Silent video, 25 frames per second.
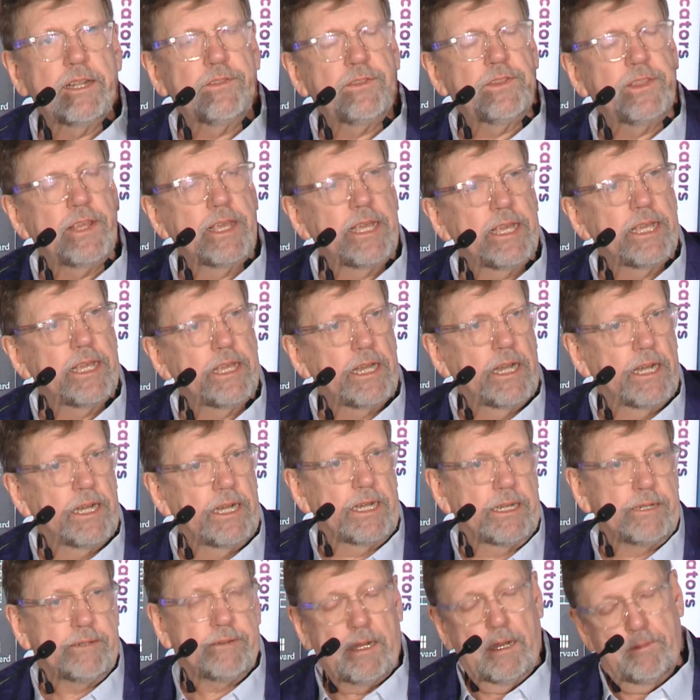the
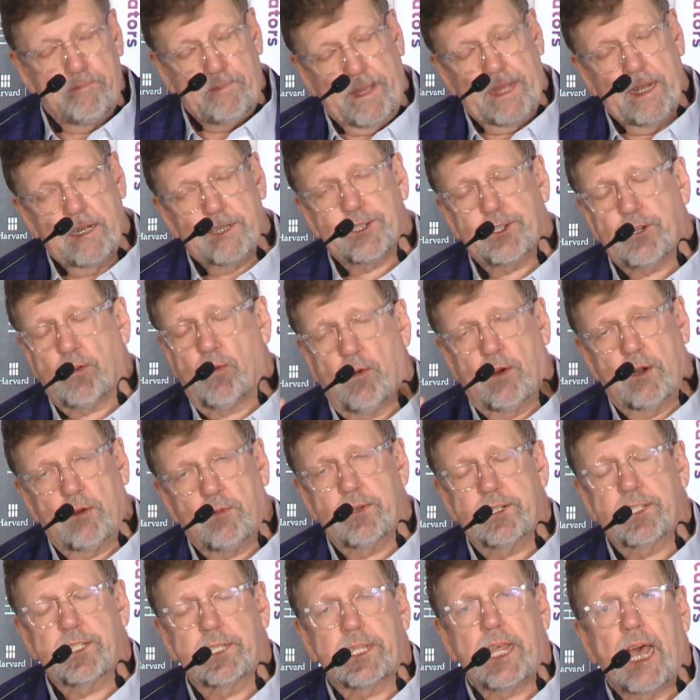appeals court,
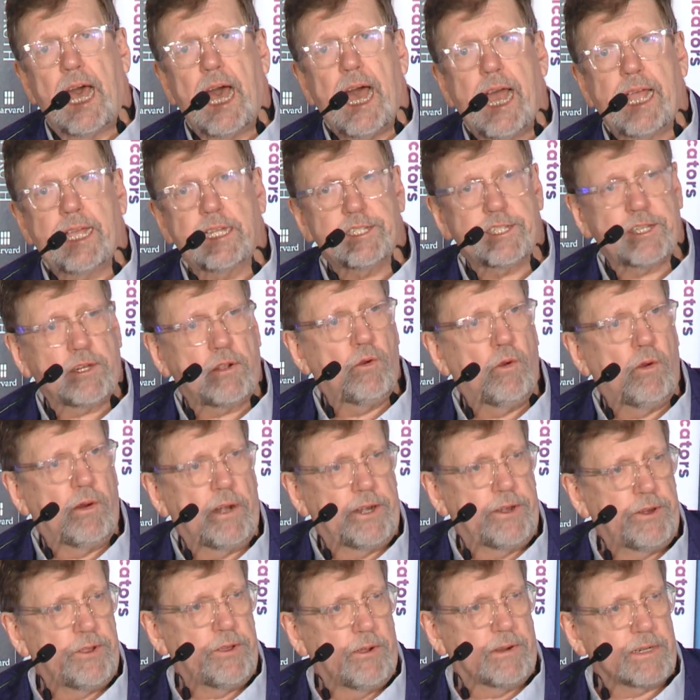which is the highest court
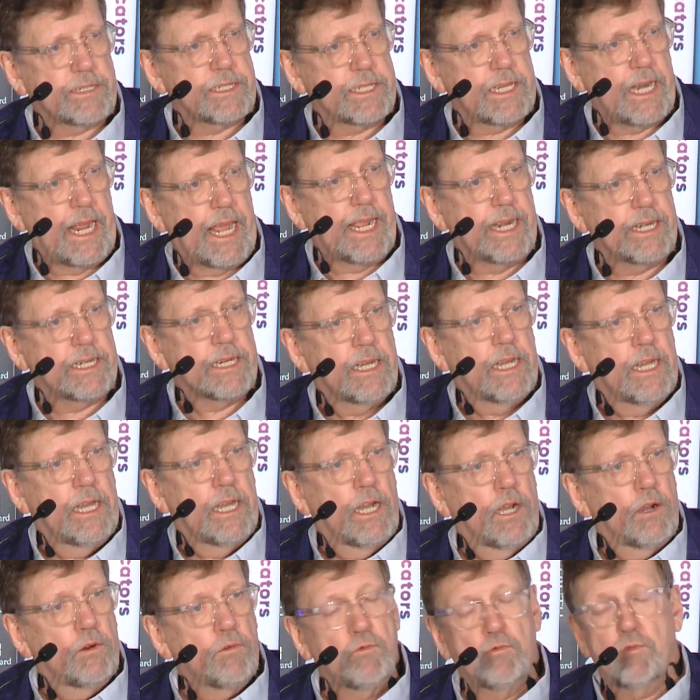in New York State,
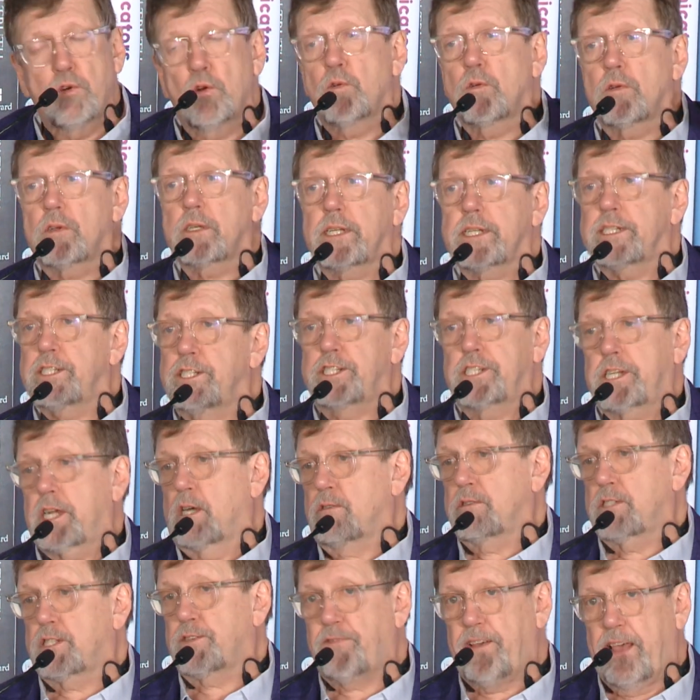ruled in
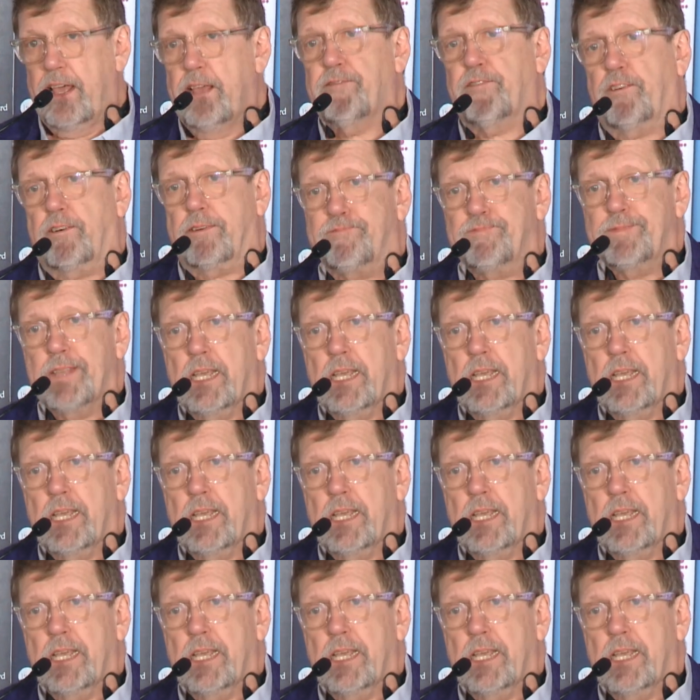Joe's favor